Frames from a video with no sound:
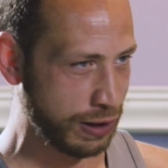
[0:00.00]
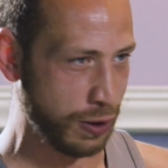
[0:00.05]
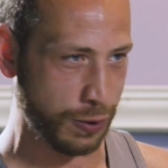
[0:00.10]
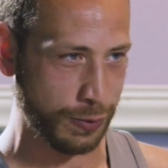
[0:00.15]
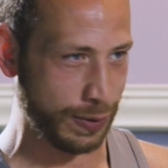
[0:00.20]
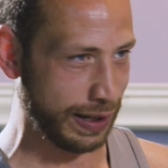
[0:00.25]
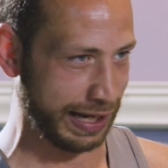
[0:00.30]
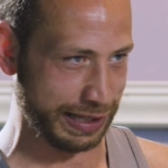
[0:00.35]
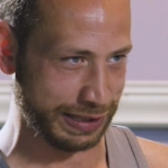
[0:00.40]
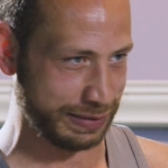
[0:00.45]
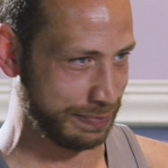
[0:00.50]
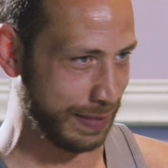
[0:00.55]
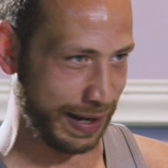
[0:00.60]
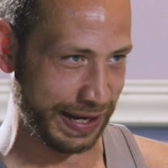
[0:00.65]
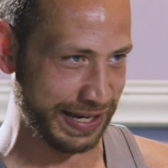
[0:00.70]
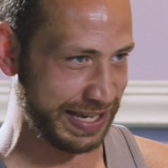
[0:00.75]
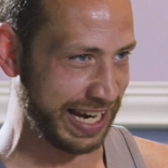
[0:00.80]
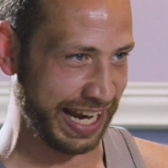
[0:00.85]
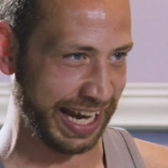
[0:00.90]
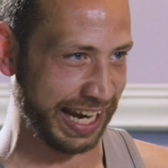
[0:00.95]
They know when
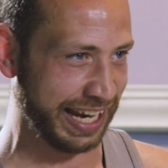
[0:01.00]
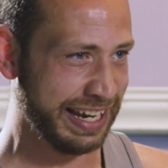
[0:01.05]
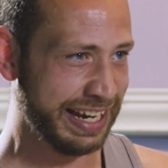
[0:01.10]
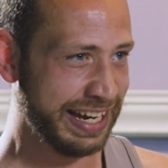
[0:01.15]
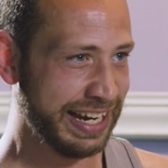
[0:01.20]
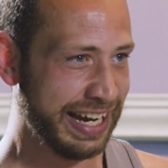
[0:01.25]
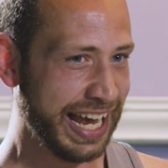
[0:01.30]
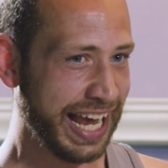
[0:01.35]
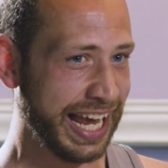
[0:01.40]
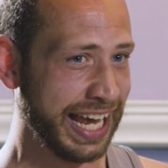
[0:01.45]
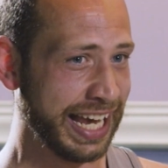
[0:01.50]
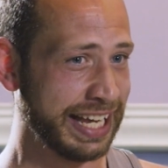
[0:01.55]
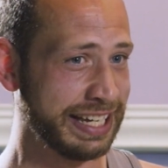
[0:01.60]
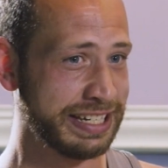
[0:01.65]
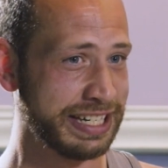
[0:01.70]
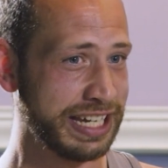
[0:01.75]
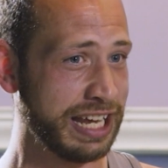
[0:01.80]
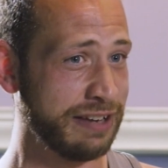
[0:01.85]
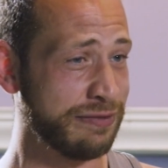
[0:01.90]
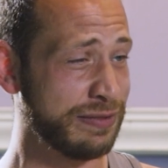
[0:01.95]
it's Monday.
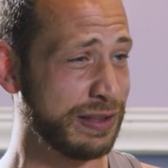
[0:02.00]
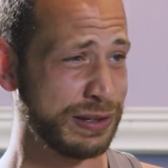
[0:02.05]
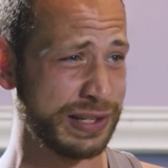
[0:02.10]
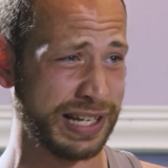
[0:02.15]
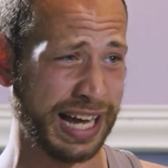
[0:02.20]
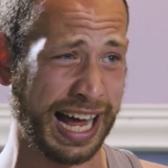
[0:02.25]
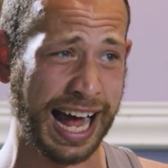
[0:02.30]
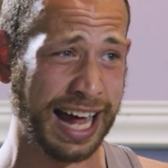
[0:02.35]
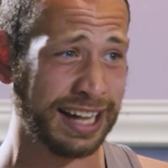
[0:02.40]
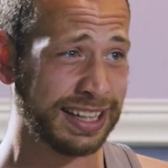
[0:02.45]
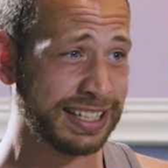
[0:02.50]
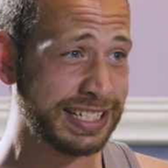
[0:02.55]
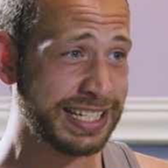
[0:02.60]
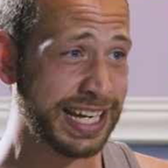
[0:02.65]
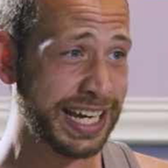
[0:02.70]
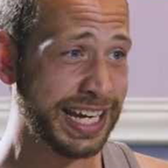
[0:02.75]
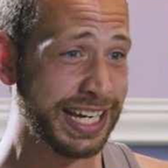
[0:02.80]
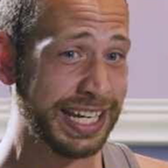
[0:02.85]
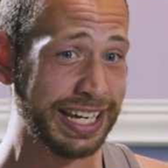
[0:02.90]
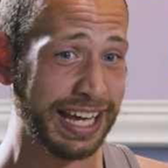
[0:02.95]
And if there's a
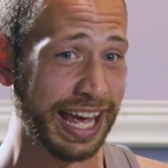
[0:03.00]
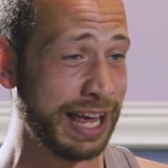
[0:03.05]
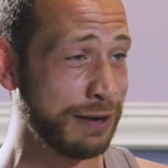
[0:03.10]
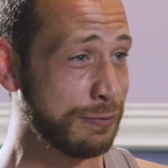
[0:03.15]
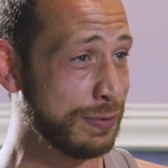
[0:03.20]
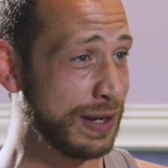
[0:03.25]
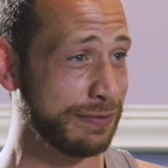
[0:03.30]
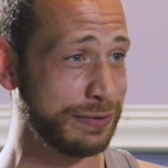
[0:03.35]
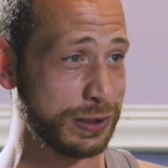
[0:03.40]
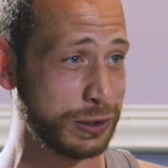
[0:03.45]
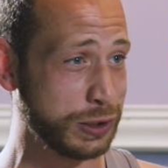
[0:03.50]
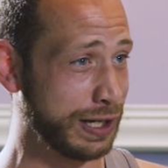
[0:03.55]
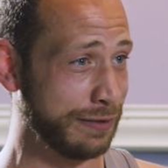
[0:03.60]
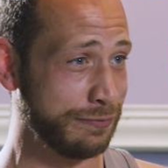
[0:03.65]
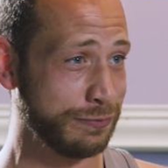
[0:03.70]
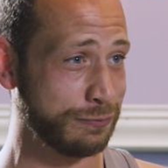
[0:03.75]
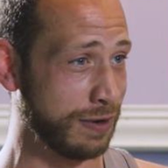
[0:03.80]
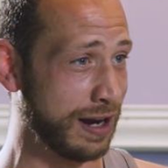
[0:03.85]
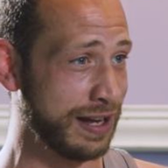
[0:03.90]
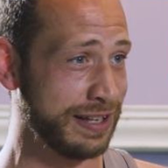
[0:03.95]
holiday and we
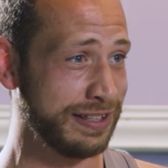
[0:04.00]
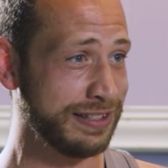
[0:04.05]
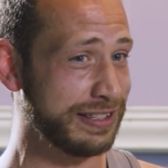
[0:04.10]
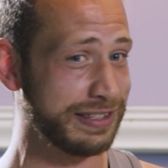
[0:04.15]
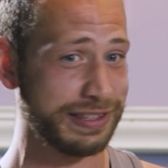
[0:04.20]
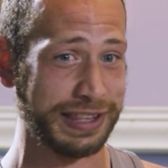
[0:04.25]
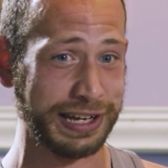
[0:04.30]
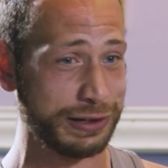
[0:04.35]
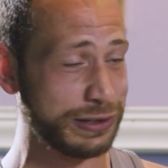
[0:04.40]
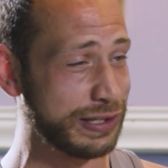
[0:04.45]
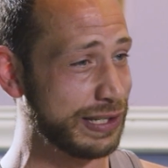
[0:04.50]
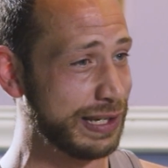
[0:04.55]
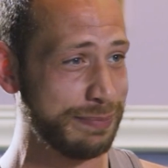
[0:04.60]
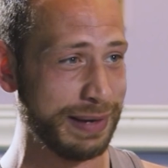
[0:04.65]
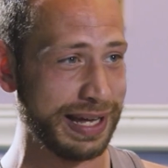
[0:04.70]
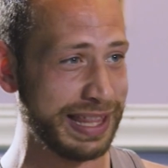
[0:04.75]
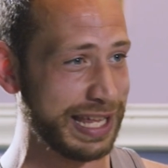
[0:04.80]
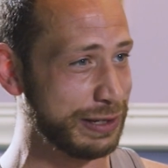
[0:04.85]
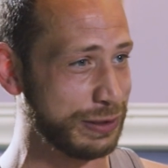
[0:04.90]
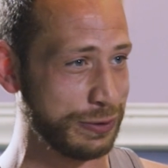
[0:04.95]
have to shift runs, they
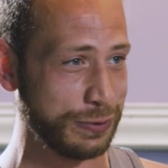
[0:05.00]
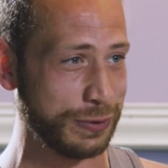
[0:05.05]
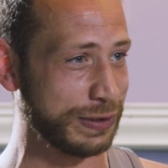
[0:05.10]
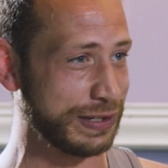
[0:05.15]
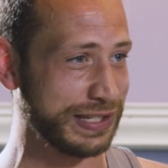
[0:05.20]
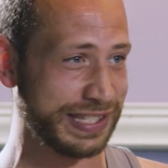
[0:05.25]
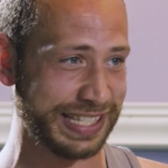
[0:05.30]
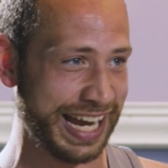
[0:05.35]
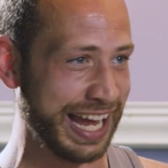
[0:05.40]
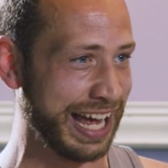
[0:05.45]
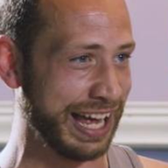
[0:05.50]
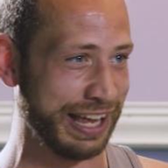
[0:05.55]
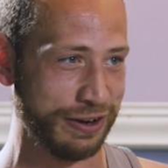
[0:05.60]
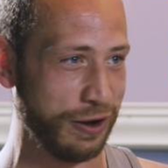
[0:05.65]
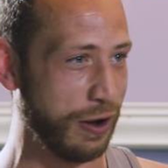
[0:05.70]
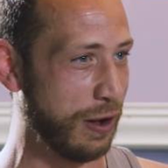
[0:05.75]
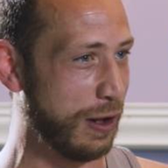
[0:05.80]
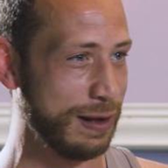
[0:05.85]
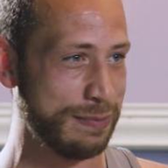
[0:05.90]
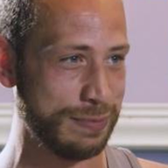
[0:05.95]
are sitting by that door
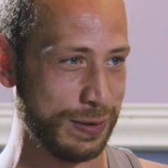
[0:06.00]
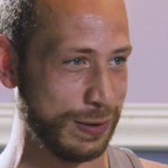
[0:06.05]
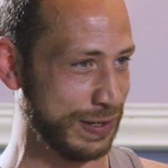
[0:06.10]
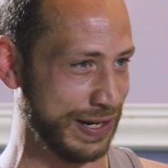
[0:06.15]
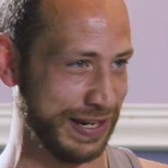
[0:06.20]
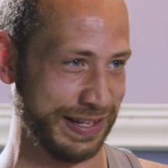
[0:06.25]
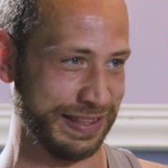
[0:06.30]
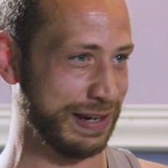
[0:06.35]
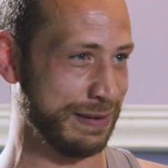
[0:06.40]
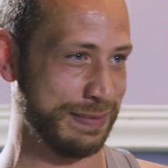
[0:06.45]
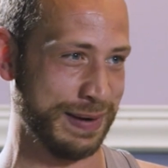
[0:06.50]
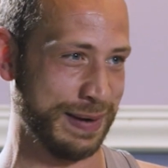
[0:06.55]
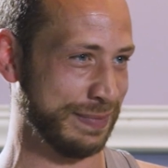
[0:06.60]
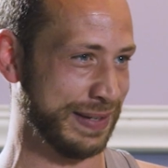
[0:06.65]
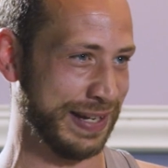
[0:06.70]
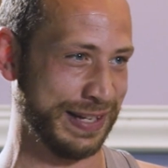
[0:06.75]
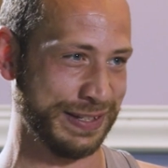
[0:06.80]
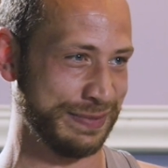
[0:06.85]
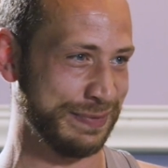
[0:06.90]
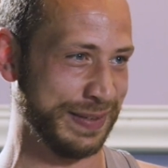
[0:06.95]
sad all morning,
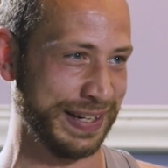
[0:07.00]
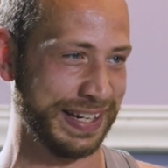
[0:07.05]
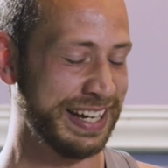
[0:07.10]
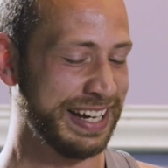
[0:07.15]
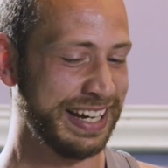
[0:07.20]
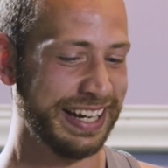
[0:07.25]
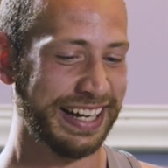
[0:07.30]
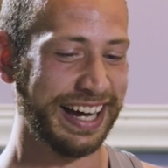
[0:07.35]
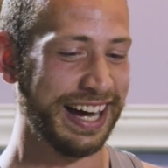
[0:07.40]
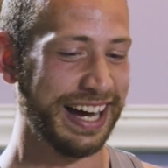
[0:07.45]
their mom tells me.